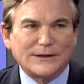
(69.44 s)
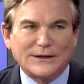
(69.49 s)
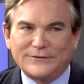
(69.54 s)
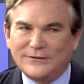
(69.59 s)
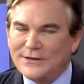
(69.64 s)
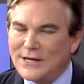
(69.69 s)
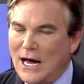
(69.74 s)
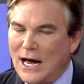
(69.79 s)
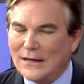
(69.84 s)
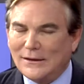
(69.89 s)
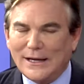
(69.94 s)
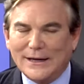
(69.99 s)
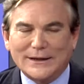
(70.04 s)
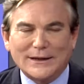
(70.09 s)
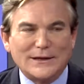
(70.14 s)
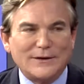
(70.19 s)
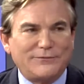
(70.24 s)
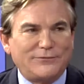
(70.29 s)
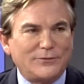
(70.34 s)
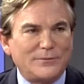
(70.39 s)
It's not like
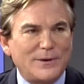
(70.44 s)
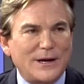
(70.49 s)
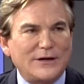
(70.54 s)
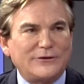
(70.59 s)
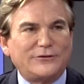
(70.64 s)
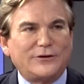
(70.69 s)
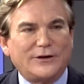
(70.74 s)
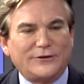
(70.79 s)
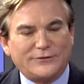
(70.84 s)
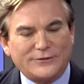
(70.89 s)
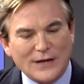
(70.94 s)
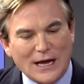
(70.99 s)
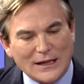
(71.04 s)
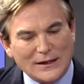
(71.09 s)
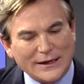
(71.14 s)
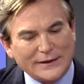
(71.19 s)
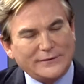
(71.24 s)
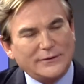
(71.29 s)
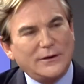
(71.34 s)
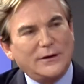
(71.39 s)
an inflammation. It's not
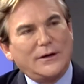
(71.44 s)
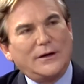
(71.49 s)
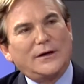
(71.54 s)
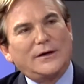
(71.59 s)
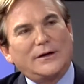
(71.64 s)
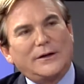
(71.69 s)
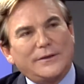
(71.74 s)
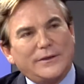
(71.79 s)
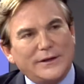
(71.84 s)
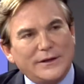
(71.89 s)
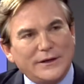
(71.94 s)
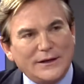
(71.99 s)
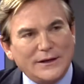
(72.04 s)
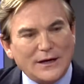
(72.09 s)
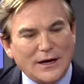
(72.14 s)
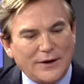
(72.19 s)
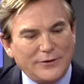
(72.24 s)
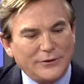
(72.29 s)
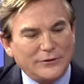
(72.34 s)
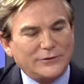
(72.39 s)
like the
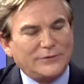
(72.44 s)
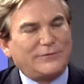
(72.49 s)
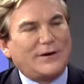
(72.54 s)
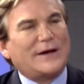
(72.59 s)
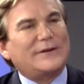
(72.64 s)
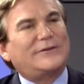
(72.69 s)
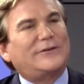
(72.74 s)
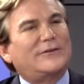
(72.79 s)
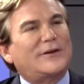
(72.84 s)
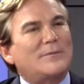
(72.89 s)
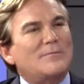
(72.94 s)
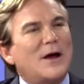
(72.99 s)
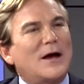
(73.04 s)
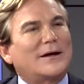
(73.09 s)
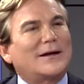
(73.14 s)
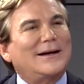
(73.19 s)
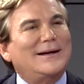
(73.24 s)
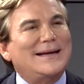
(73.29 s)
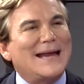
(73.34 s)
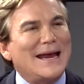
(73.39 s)
other devices, I'm not
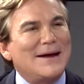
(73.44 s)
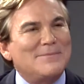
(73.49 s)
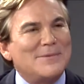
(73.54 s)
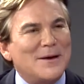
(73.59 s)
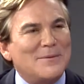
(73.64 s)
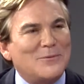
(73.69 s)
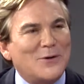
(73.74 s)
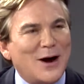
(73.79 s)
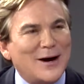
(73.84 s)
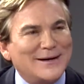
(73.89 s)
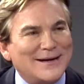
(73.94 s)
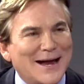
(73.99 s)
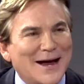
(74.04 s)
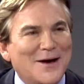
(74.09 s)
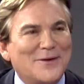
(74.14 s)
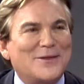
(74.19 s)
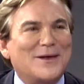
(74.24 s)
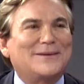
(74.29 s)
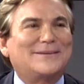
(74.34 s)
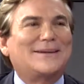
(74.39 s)
going to name them right
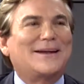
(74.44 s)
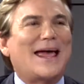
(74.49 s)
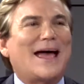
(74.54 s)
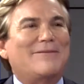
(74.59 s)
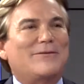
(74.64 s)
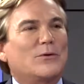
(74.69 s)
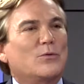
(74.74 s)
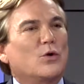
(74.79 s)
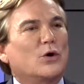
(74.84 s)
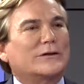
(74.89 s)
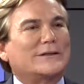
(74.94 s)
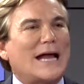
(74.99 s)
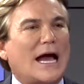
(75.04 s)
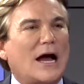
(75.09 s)
now, that haven't worked